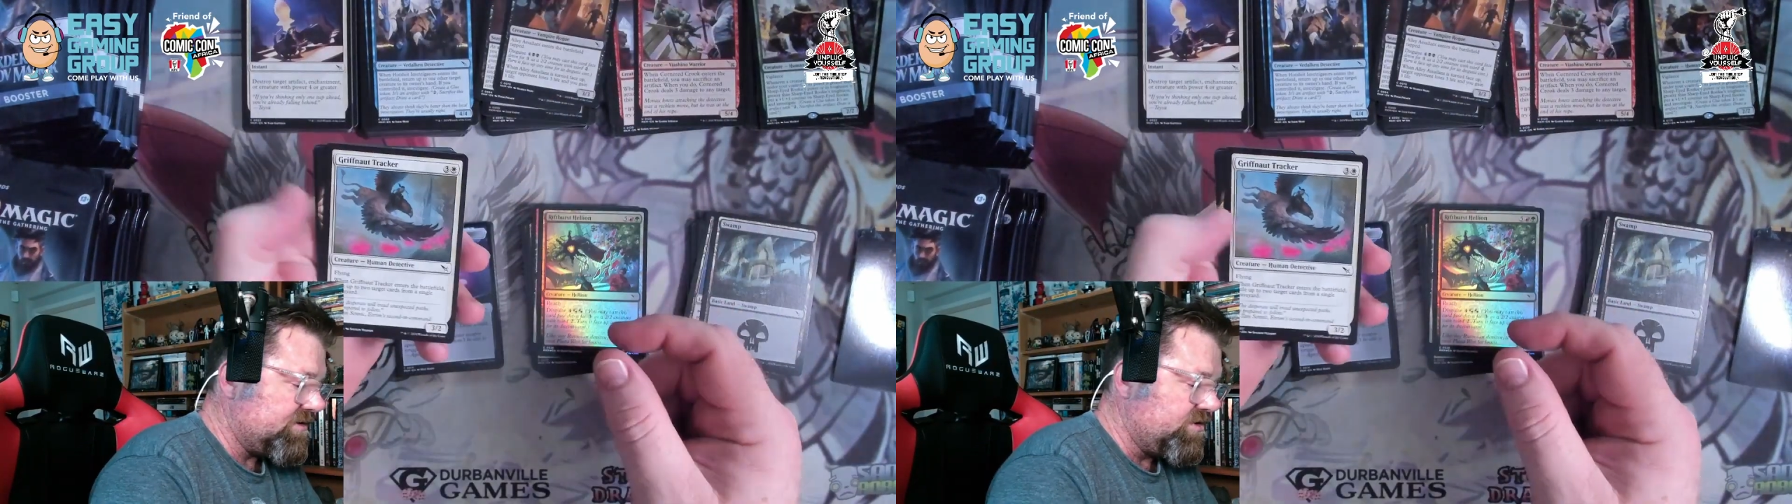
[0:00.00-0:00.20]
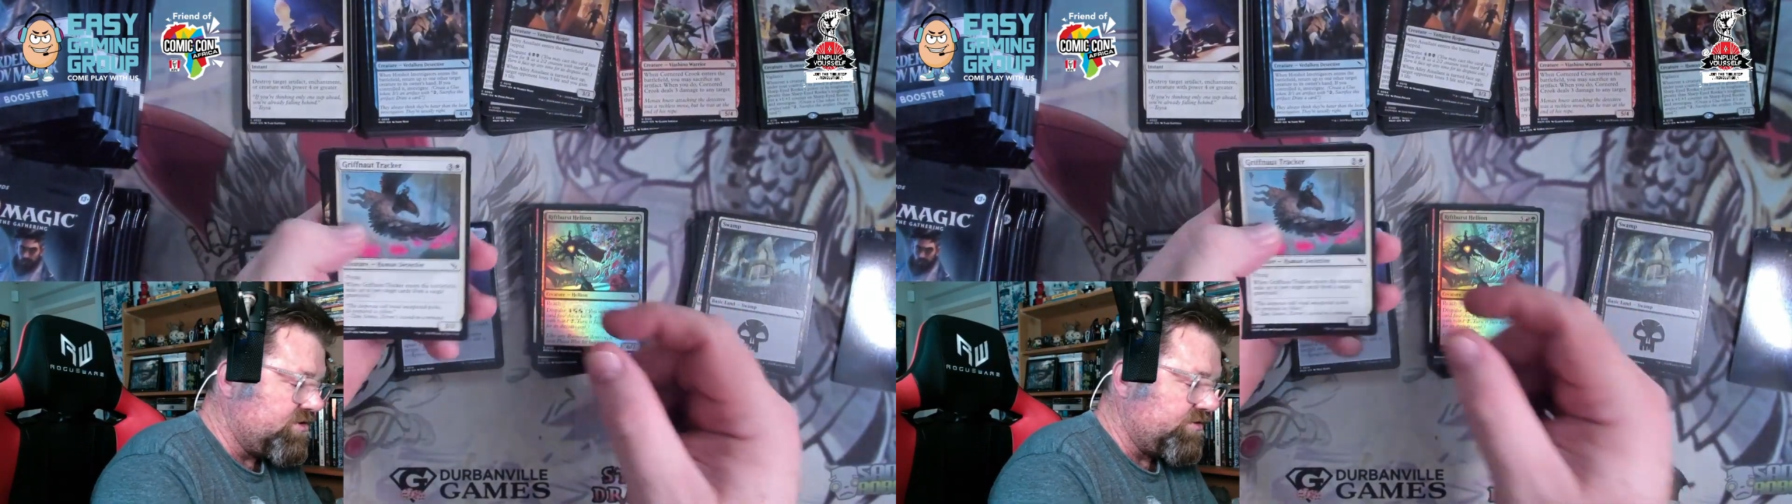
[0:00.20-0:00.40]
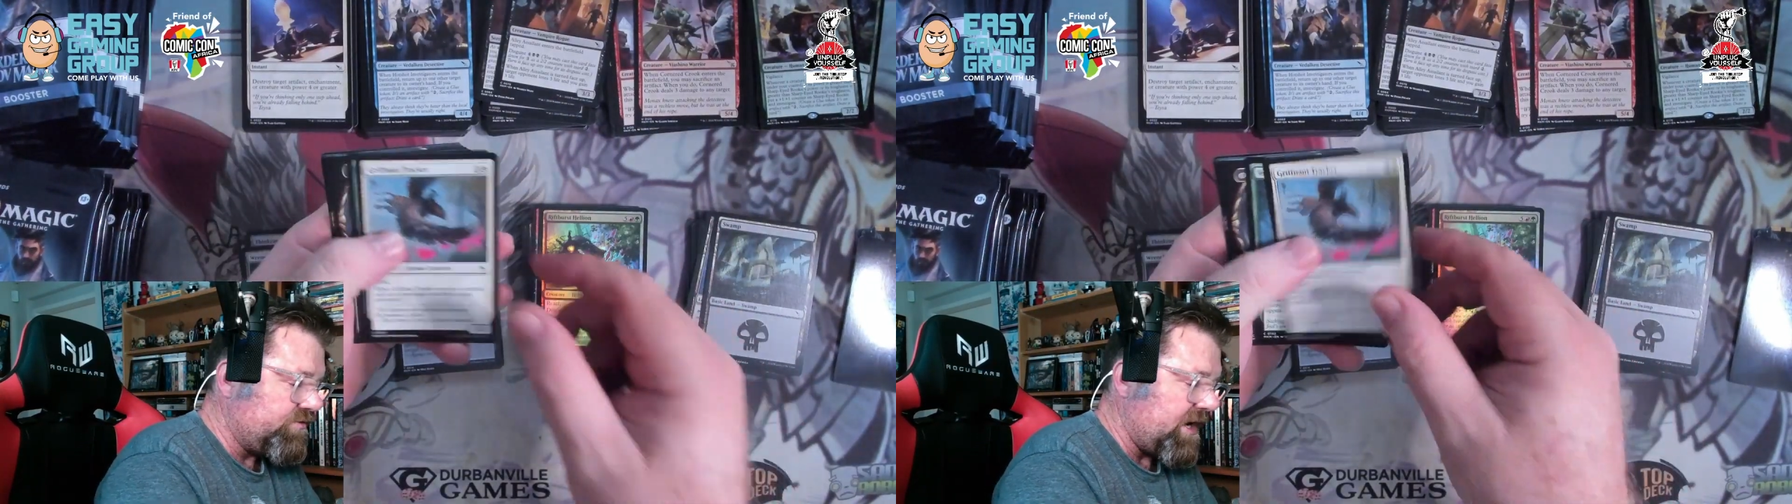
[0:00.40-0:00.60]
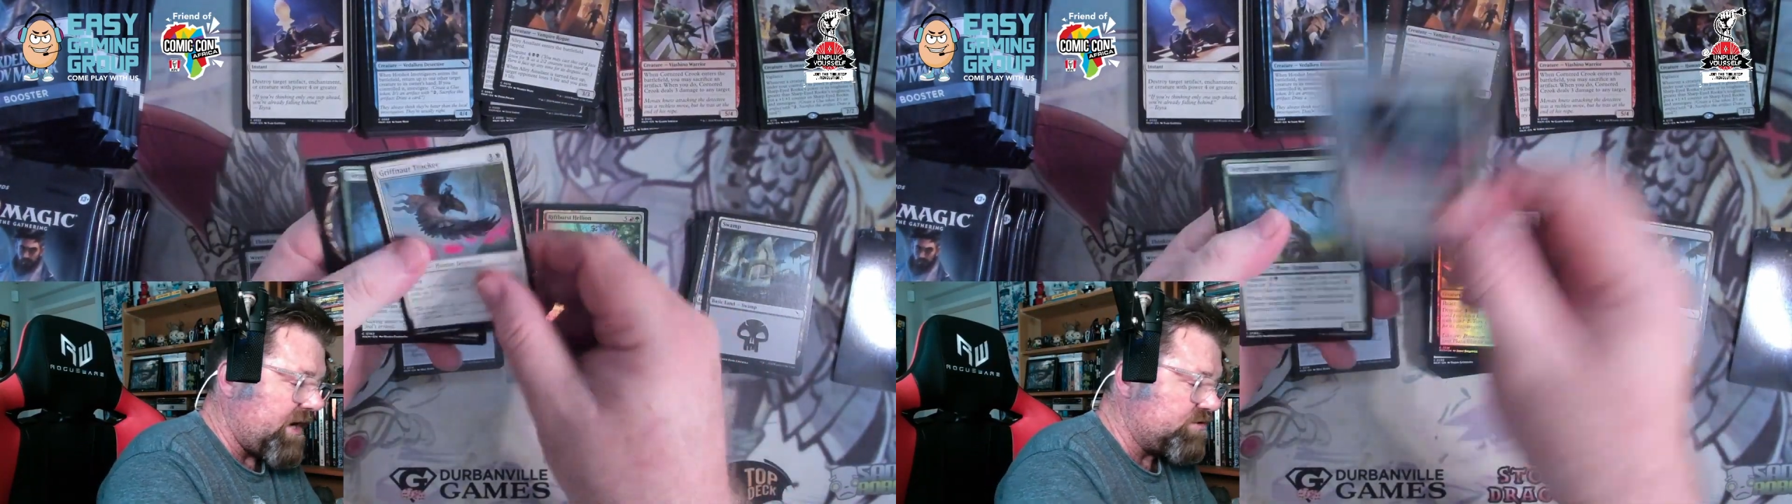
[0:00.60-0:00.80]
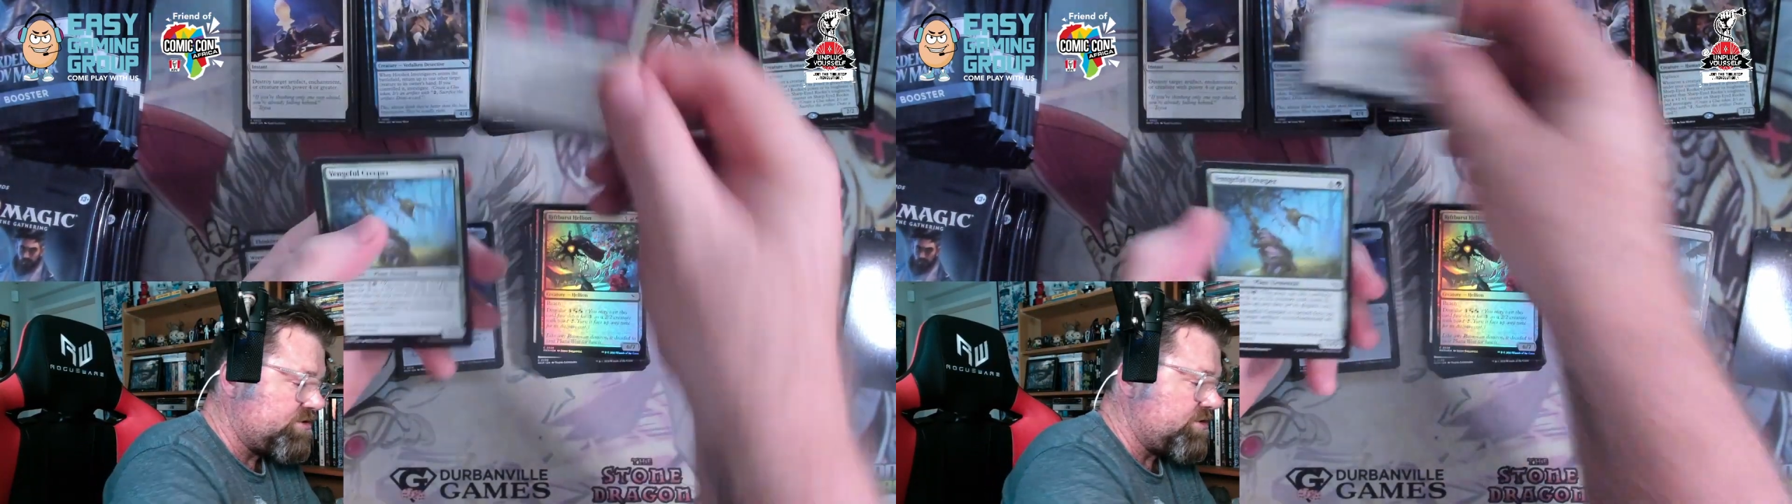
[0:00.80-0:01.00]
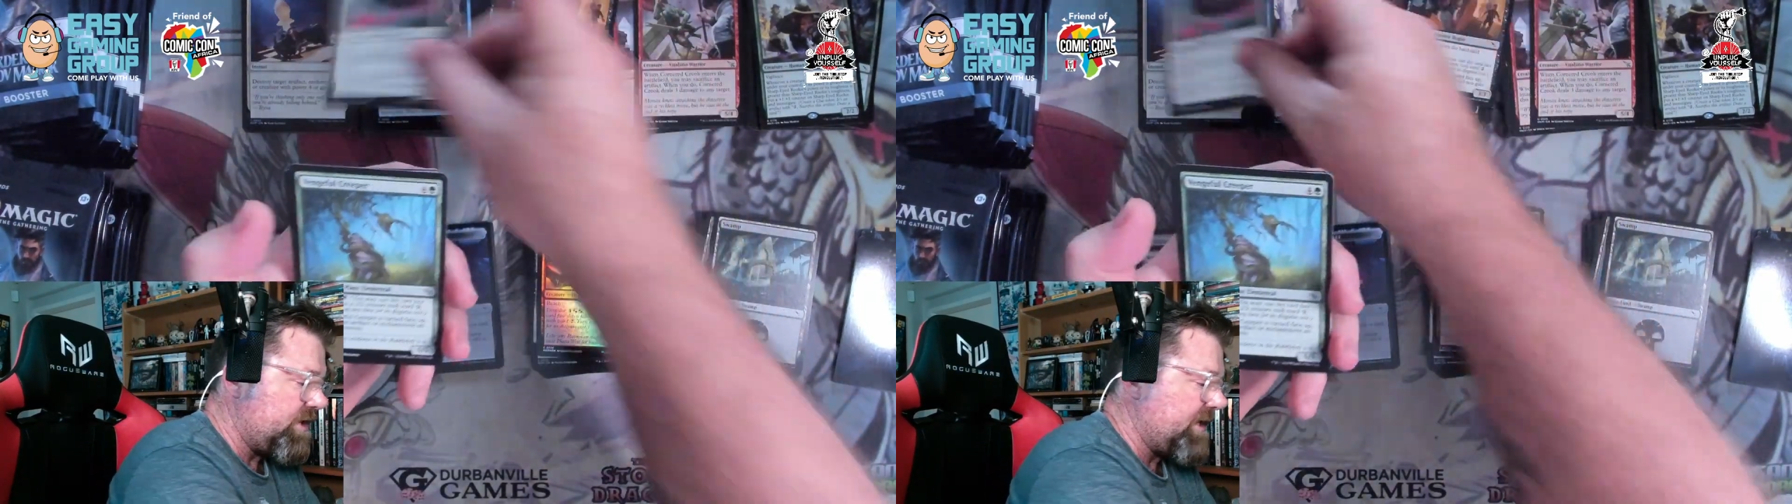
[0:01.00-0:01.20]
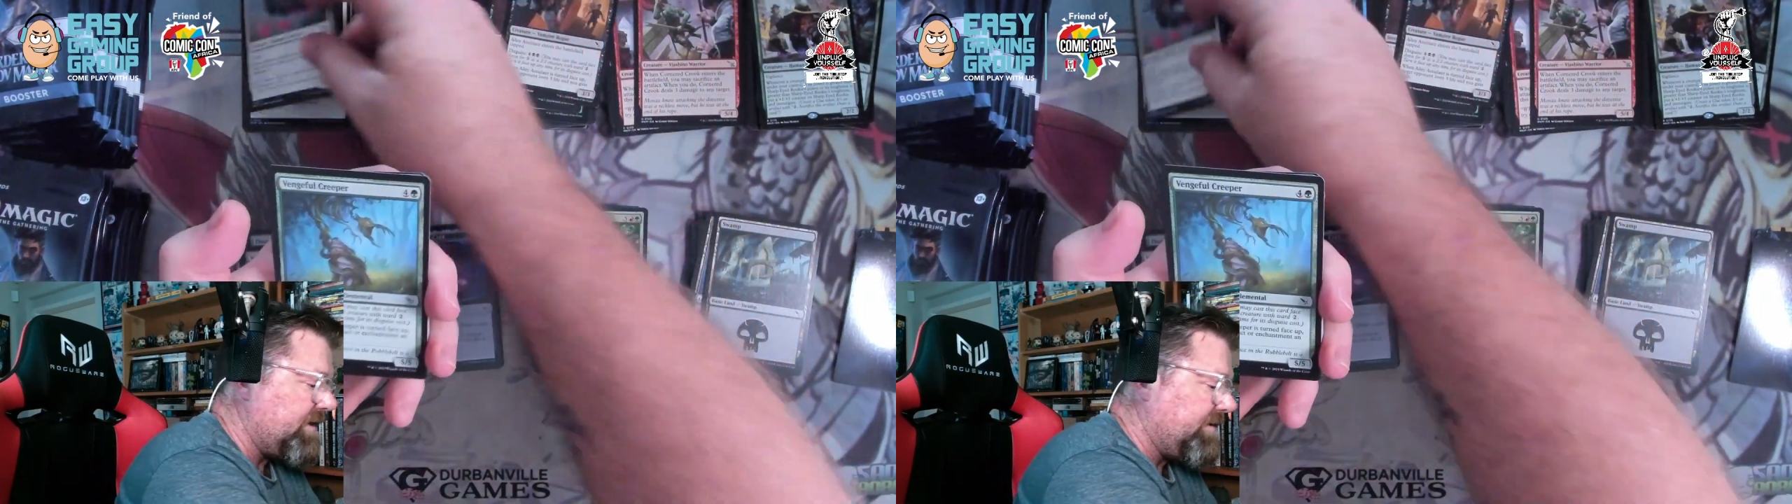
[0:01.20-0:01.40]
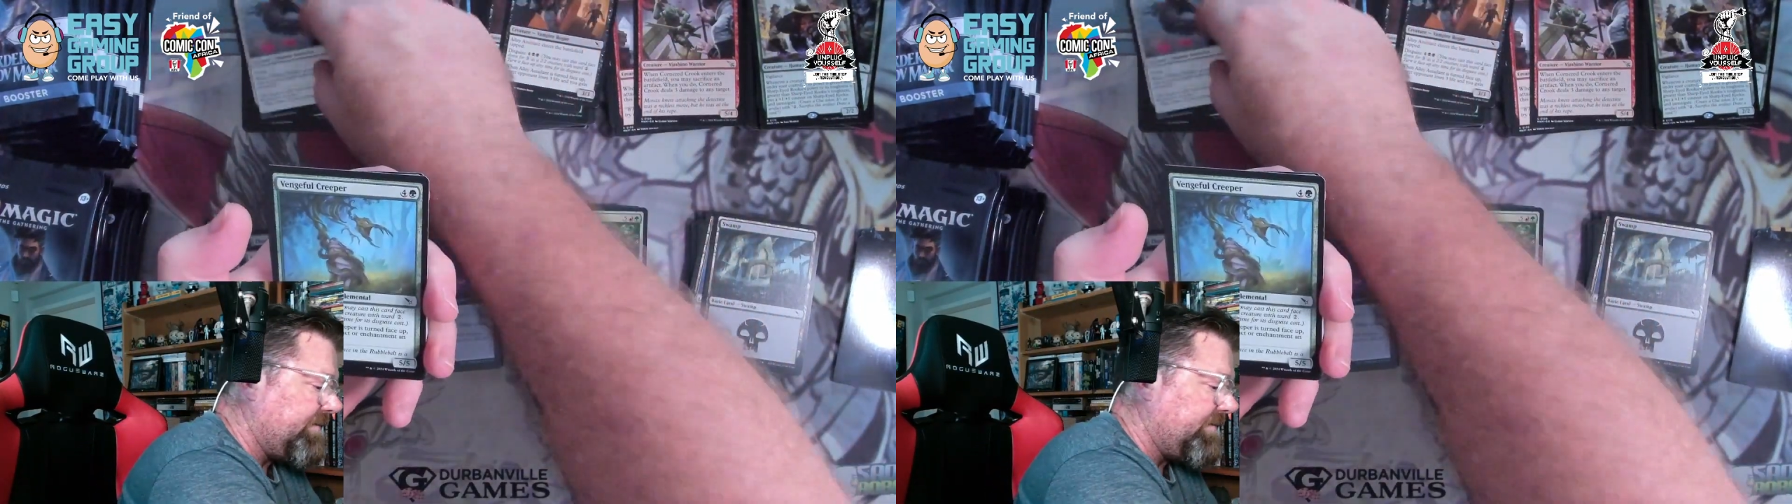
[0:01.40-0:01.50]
Groofnaut Tracker,